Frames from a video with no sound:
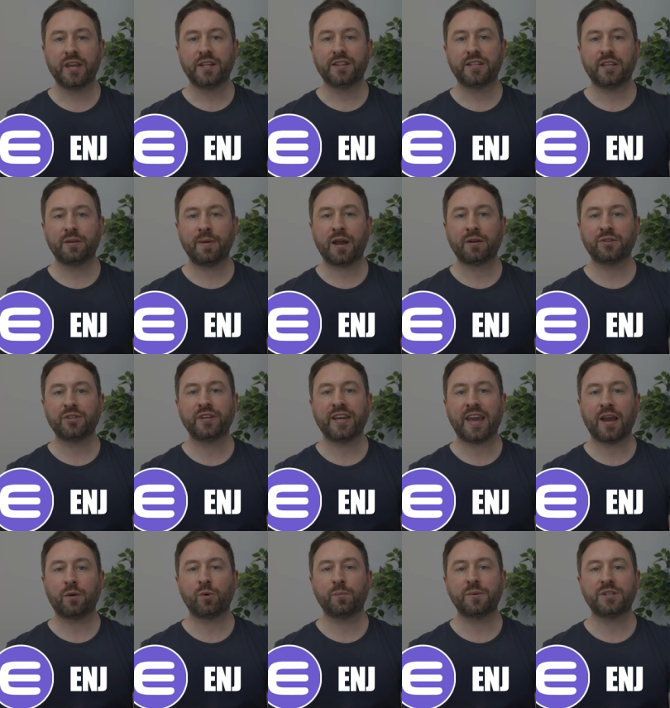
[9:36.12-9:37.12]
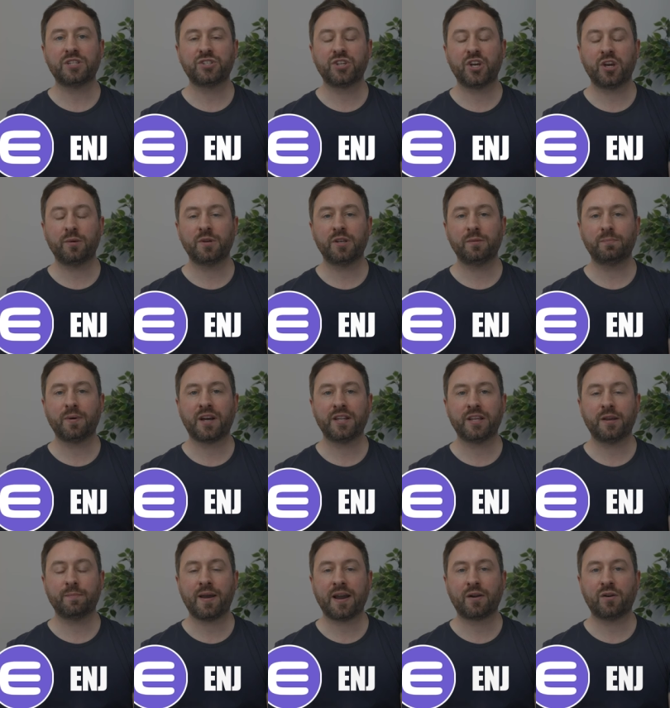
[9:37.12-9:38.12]
The amount you get will be determined by
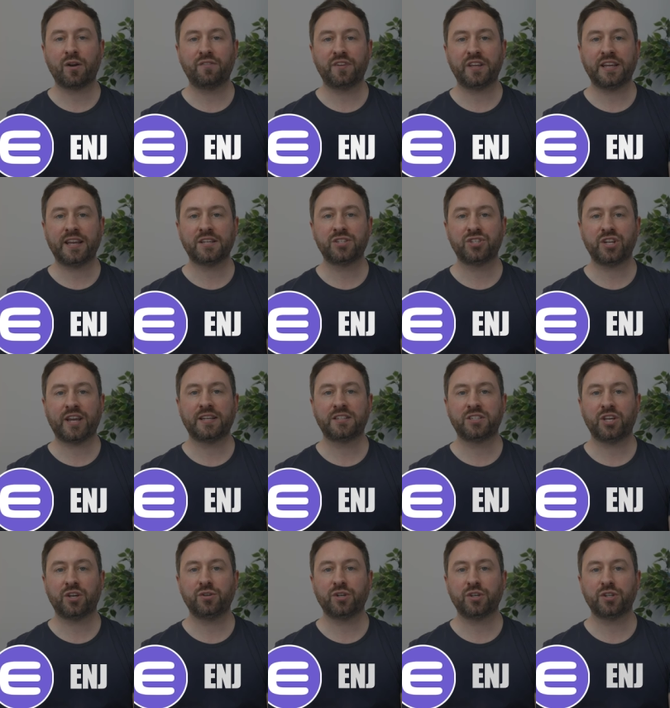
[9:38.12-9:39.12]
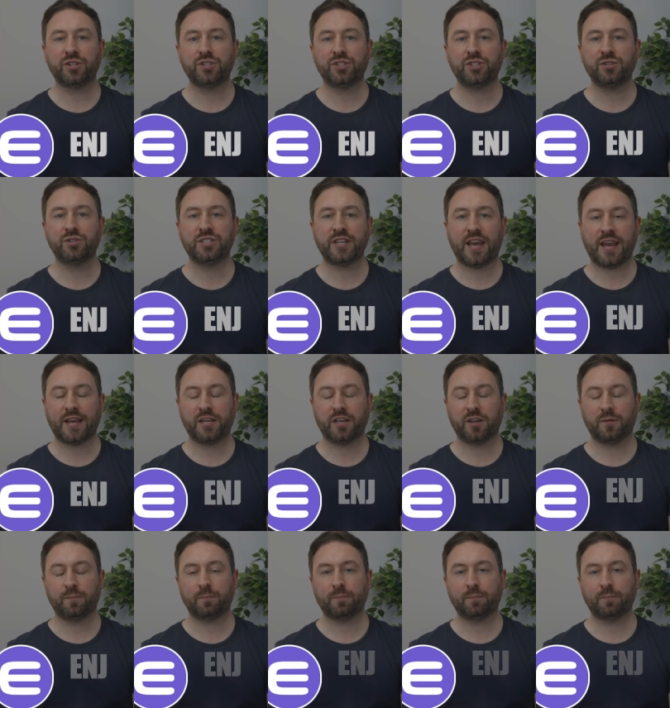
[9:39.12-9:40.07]
the amount of ENJ tokens you stake.